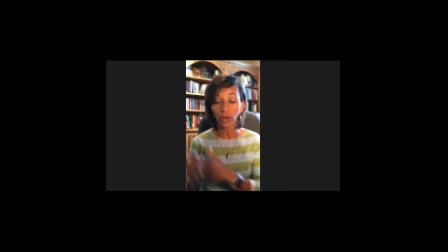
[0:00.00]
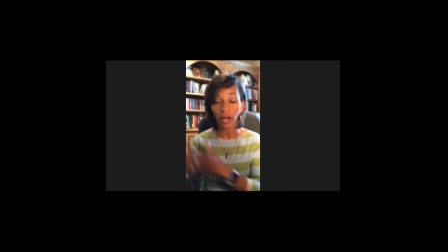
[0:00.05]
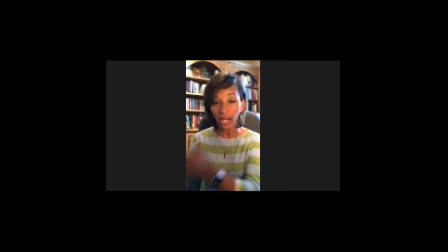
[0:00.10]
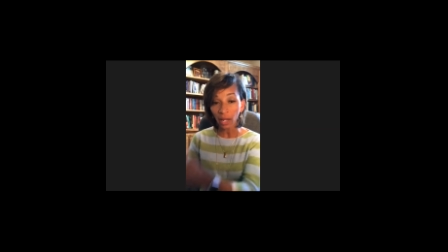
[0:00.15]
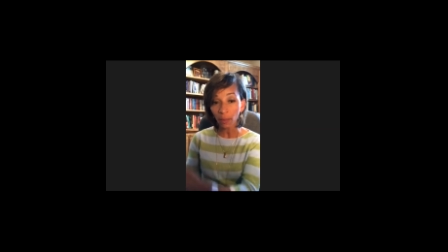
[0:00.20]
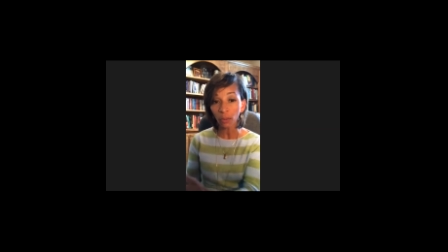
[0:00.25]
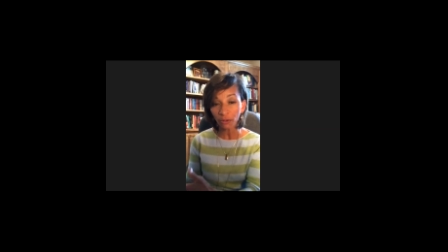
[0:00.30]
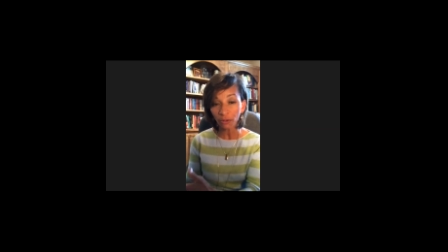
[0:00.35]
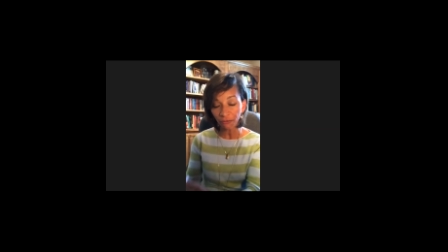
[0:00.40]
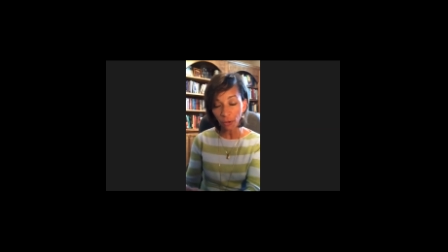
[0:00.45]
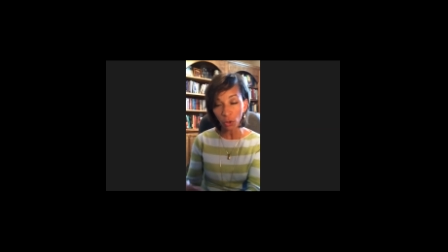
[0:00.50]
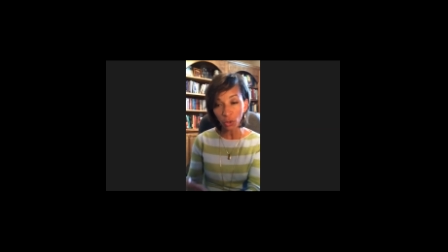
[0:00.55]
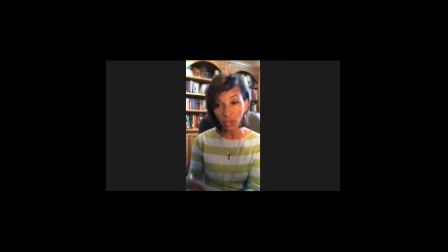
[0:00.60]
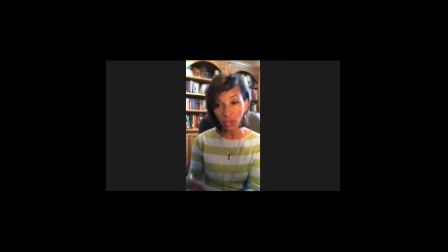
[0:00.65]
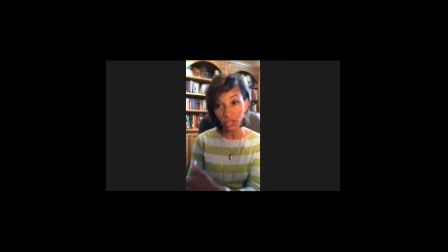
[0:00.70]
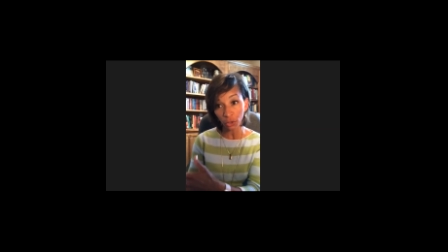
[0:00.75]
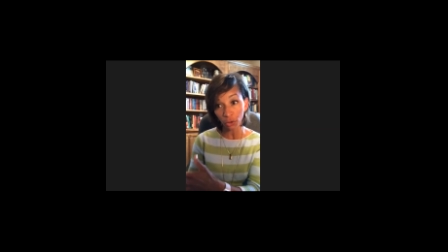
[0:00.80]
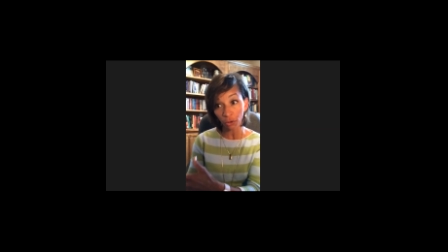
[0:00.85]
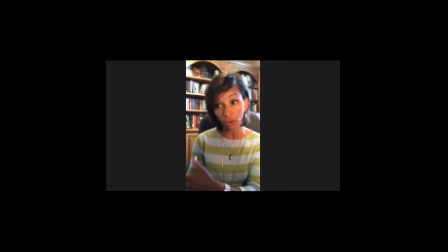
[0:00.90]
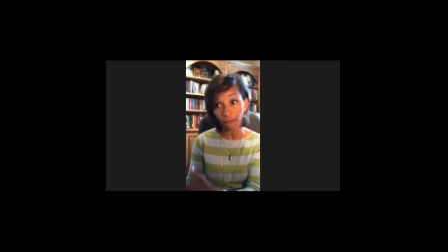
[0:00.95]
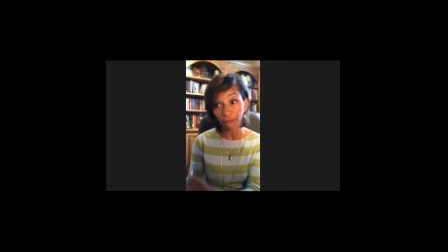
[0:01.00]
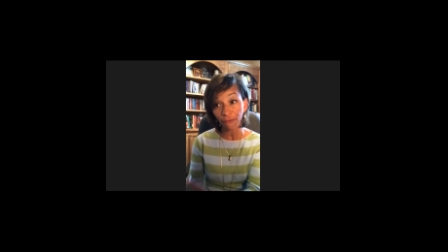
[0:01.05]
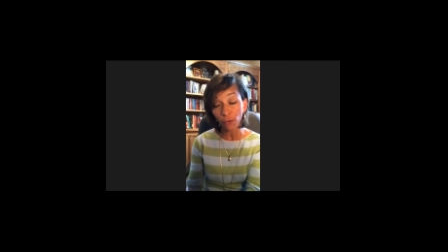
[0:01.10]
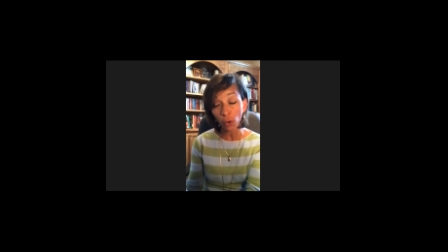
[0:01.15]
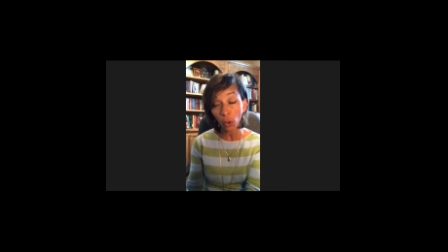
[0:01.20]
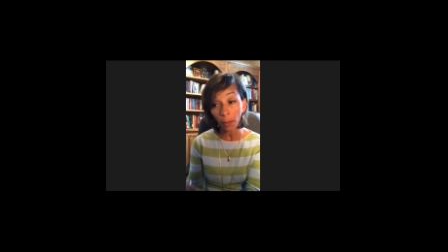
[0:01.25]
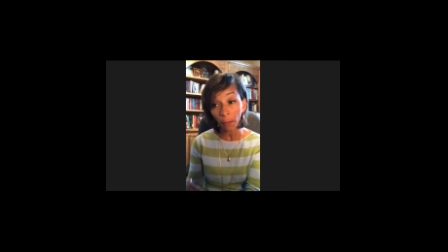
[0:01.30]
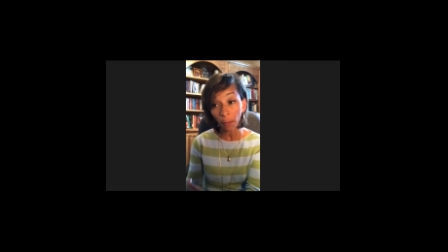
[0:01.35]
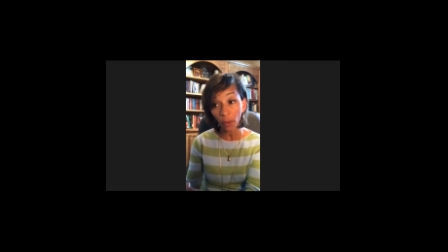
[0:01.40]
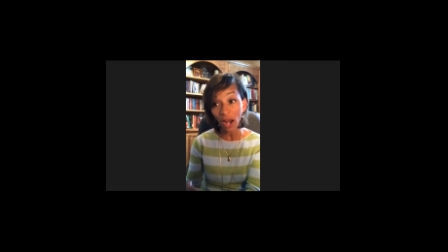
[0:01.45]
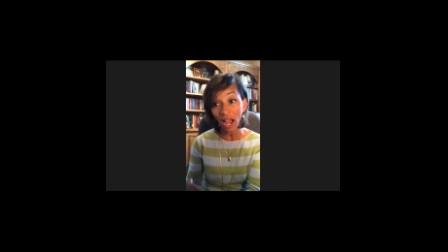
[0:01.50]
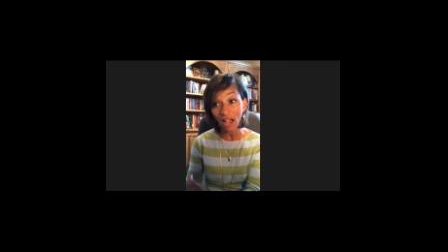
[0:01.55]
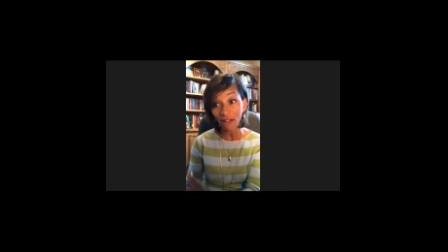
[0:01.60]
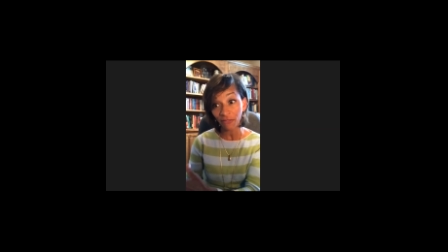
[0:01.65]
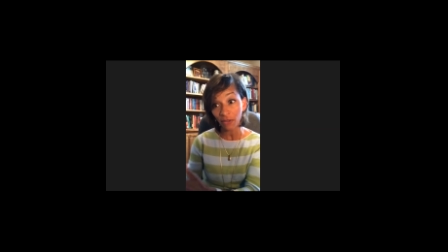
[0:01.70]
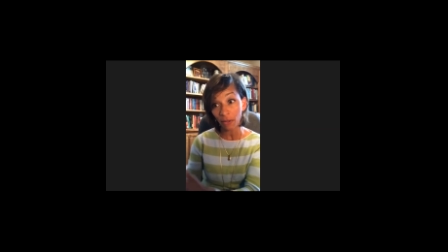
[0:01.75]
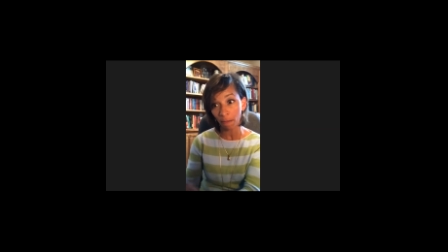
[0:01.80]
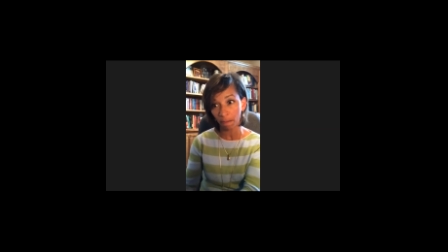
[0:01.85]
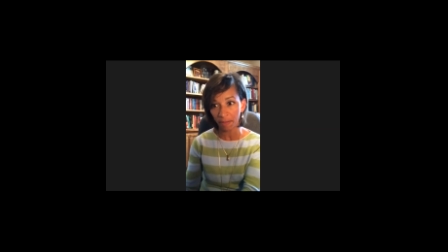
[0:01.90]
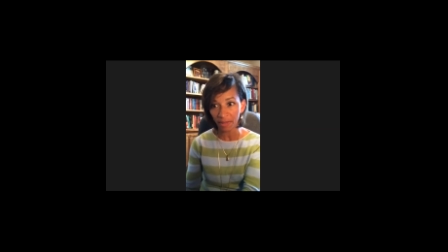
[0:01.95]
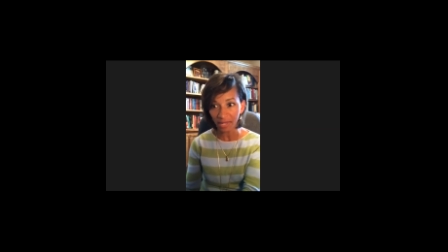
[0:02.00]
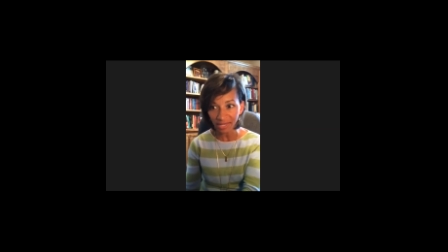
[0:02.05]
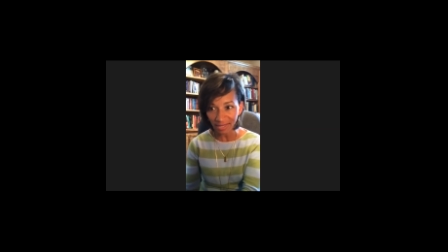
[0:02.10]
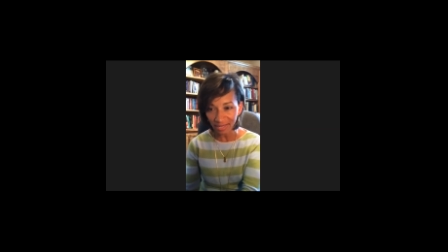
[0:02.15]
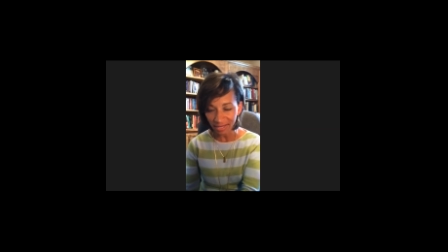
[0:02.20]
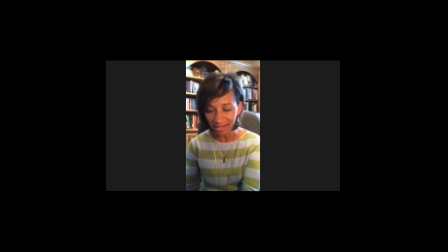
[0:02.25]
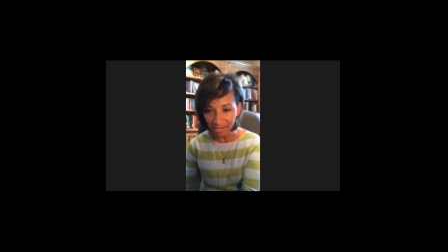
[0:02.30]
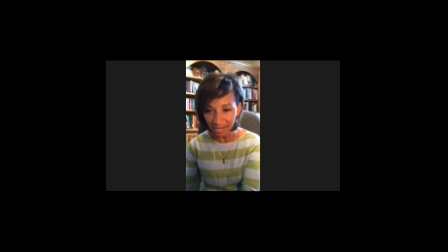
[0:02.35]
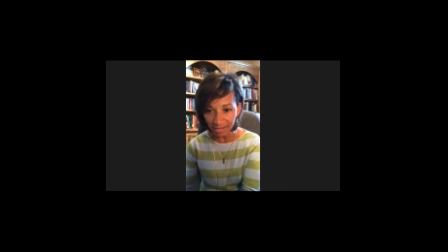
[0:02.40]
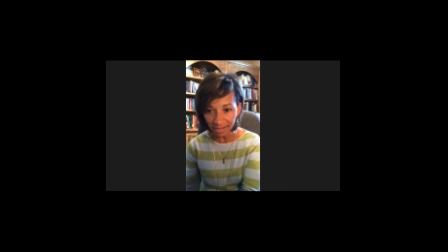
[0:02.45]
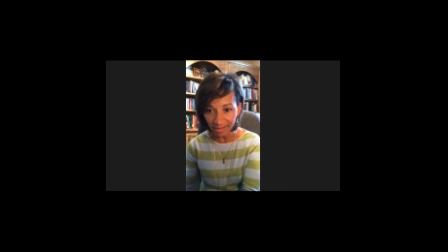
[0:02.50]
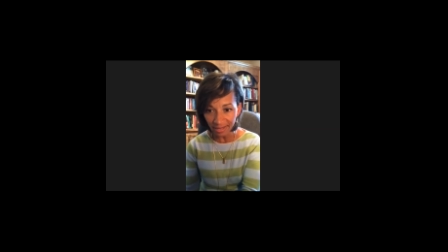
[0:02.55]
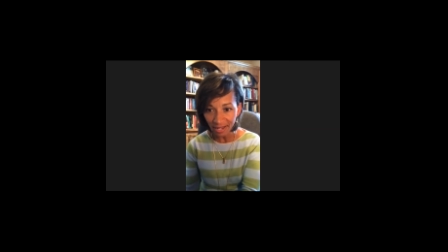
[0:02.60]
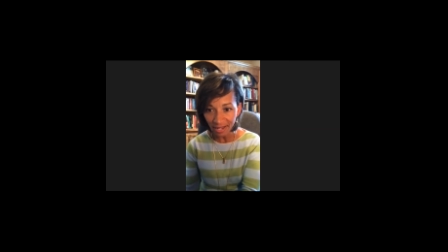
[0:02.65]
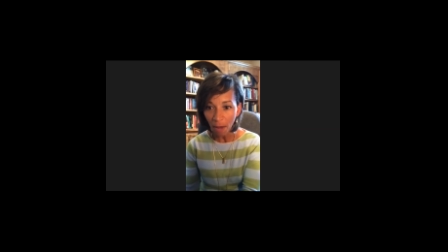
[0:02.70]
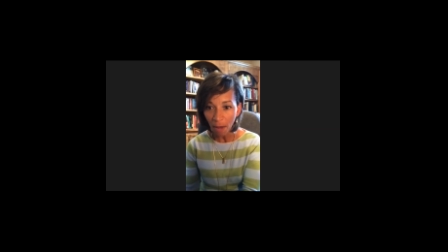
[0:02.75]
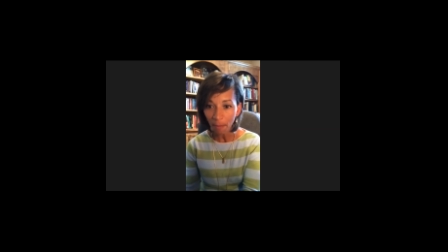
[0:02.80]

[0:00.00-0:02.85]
able to focus on your for profit business